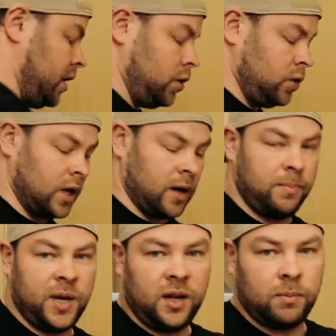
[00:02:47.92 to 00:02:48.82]
use a
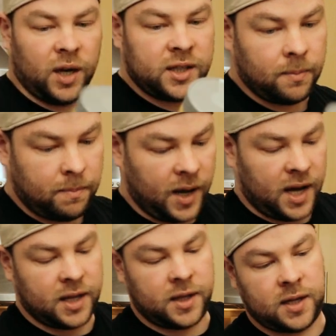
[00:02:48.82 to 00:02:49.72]
peanut butter,
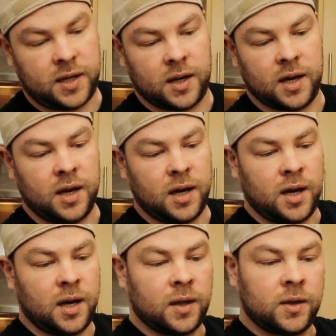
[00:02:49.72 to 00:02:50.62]
but
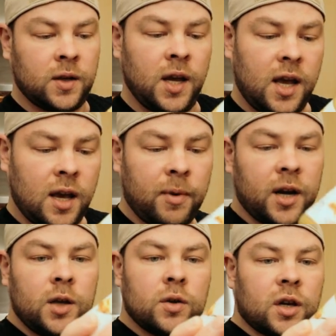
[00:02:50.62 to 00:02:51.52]
today I'm
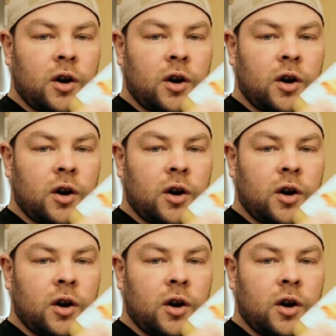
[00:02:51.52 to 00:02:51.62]
gonna use a